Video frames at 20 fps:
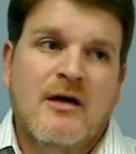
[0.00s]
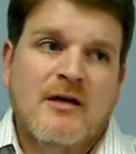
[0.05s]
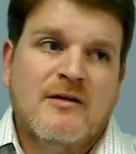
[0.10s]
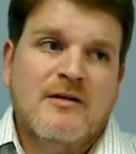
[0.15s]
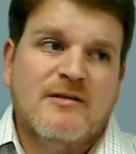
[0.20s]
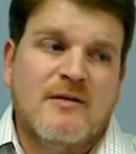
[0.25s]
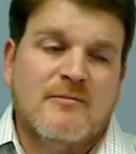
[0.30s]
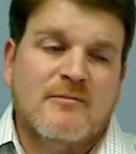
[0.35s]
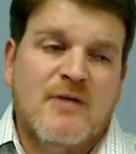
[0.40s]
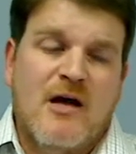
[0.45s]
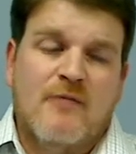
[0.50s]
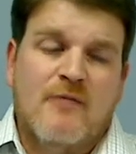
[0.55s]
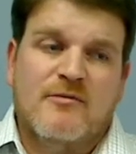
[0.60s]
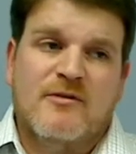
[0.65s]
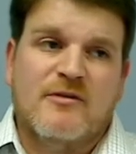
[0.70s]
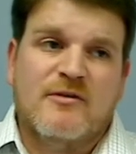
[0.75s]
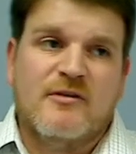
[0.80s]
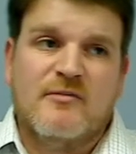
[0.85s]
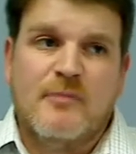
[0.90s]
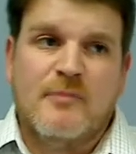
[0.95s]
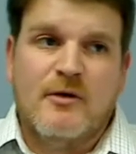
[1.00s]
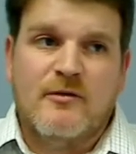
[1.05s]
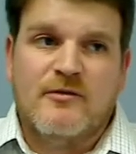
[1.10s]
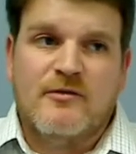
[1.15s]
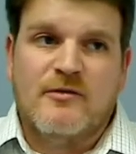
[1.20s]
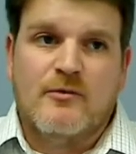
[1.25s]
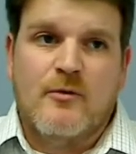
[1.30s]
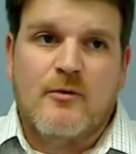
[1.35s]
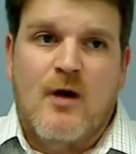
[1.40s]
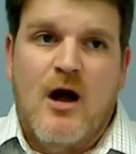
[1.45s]
Sometimes
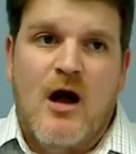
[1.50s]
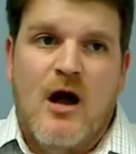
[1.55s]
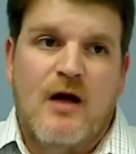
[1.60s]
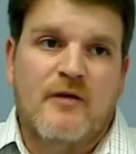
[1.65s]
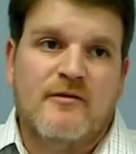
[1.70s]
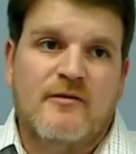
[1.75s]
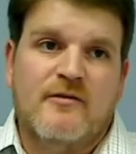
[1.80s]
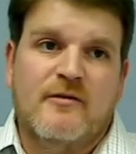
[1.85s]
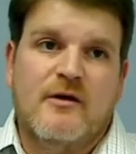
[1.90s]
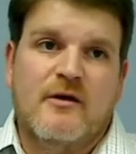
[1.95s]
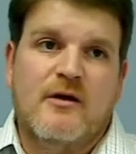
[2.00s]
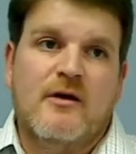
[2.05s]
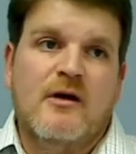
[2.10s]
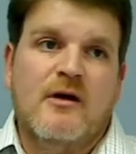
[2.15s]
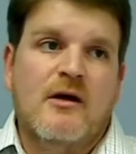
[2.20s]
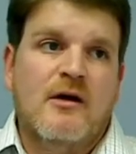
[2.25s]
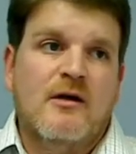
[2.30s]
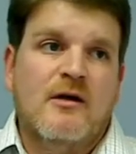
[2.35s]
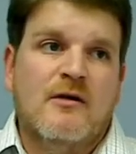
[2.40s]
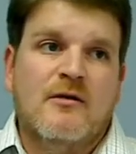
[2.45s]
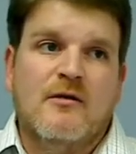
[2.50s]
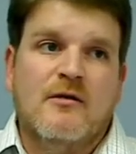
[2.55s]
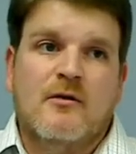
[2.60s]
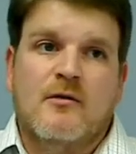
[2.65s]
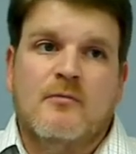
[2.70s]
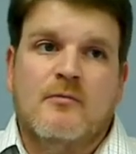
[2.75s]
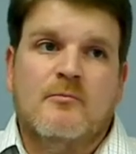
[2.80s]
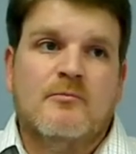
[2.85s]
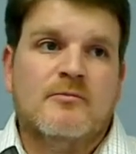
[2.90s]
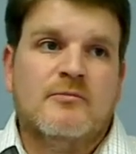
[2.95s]
disputes arise that
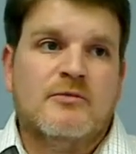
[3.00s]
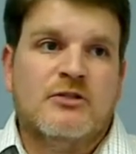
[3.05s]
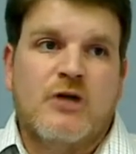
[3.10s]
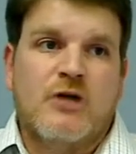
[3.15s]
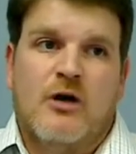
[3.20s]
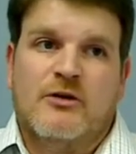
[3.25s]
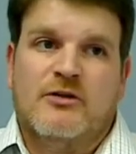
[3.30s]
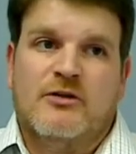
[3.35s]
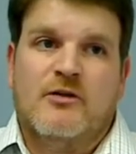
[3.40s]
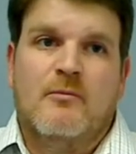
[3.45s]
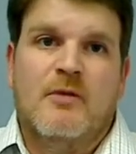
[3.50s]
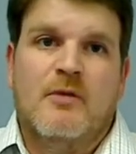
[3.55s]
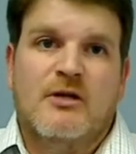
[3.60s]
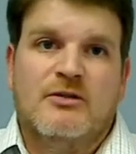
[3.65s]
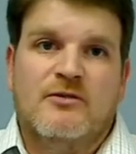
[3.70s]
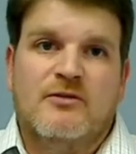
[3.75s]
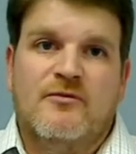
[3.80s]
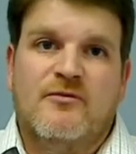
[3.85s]
they're charging a bunch of